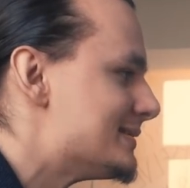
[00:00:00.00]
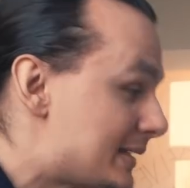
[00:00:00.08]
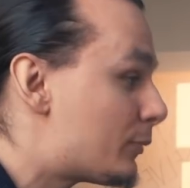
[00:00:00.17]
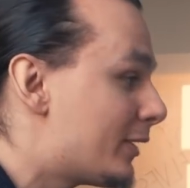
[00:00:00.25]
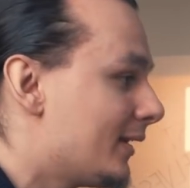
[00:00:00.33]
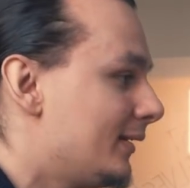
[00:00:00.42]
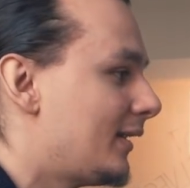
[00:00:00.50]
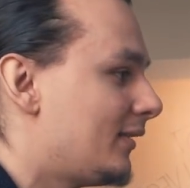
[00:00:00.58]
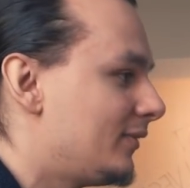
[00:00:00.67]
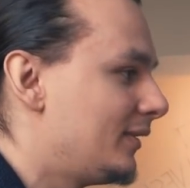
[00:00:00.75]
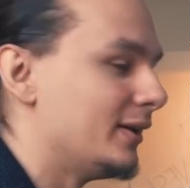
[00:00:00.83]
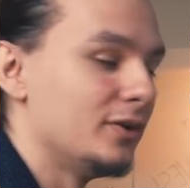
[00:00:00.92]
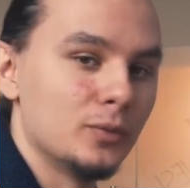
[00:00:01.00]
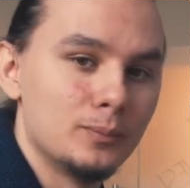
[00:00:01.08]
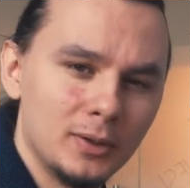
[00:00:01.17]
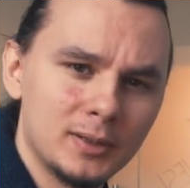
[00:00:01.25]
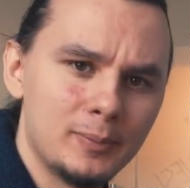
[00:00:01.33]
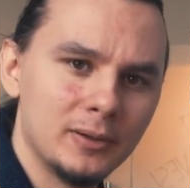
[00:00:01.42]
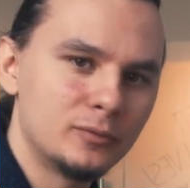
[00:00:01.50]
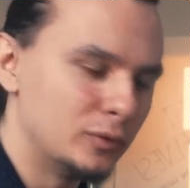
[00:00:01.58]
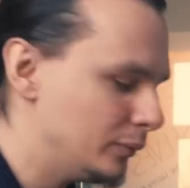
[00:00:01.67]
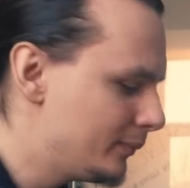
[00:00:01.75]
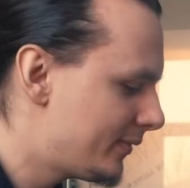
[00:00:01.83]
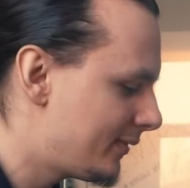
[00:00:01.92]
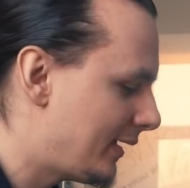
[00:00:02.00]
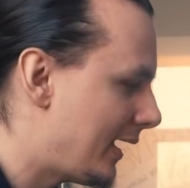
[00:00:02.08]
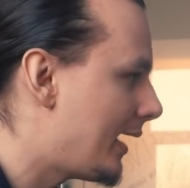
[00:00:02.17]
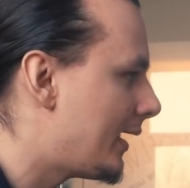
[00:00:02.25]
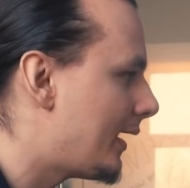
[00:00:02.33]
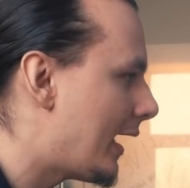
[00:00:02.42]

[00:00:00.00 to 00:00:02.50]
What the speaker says: separating the level into multiple rooms, and